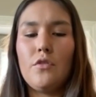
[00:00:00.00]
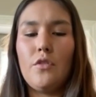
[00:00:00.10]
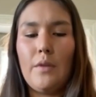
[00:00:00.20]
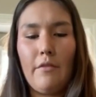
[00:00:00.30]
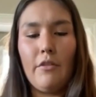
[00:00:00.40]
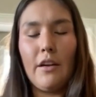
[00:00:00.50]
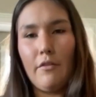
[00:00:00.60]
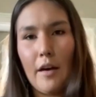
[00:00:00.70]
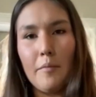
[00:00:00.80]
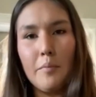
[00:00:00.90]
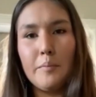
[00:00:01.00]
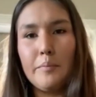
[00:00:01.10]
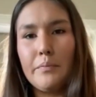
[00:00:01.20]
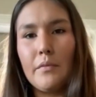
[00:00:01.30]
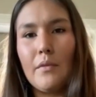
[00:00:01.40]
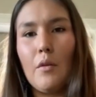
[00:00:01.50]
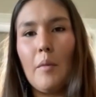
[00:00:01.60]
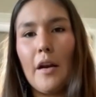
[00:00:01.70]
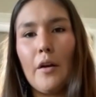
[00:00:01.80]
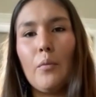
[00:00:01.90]
to never give up, no
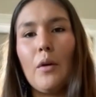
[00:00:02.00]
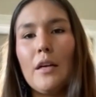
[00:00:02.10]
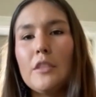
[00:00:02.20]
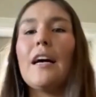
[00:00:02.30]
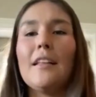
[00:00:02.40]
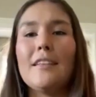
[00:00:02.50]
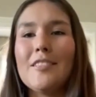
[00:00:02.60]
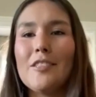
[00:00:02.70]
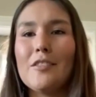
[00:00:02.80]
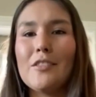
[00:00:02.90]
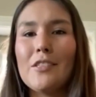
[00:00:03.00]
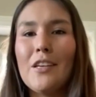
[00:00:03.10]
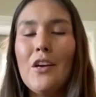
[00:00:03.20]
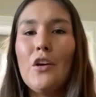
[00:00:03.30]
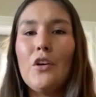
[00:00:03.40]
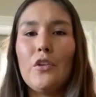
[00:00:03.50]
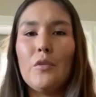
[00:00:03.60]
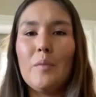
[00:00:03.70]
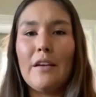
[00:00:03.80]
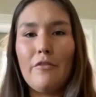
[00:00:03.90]
matter what challenges
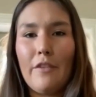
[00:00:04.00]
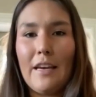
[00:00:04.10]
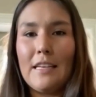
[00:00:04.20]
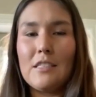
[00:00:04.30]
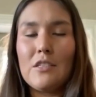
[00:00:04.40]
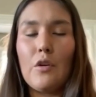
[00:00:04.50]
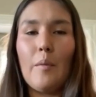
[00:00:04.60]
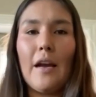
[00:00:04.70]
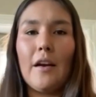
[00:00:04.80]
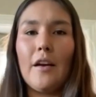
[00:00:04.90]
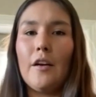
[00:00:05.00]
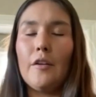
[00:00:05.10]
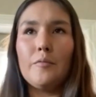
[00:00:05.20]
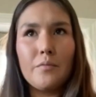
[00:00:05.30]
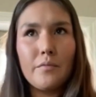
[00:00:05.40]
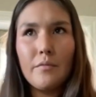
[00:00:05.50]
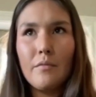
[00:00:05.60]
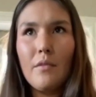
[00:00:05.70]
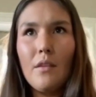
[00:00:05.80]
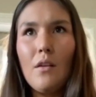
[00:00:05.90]
you might face, no matter
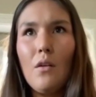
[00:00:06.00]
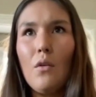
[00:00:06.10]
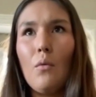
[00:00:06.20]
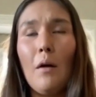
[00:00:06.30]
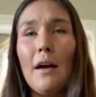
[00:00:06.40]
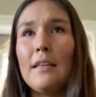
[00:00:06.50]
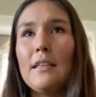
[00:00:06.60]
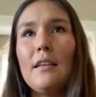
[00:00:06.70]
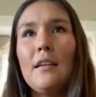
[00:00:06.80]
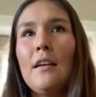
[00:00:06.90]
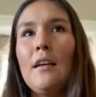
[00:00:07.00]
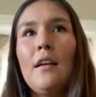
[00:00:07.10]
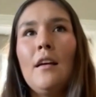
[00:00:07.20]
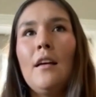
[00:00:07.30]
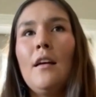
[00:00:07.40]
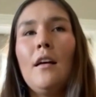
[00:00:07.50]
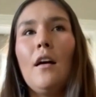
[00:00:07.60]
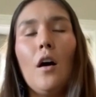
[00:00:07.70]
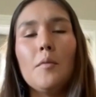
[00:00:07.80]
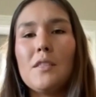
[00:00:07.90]
what
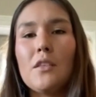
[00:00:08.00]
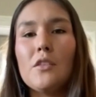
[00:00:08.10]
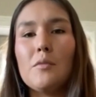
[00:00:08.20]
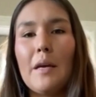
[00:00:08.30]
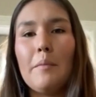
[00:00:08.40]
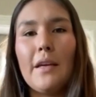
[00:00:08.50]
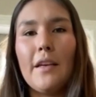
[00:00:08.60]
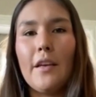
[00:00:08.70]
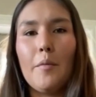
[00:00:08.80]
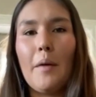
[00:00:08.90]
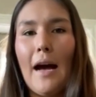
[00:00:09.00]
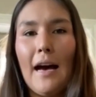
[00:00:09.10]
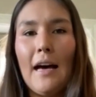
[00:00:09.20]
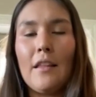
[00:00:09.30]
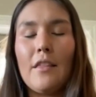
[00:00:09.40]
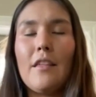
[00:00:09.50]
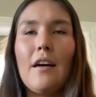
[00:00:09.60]
obstacles might be in your path,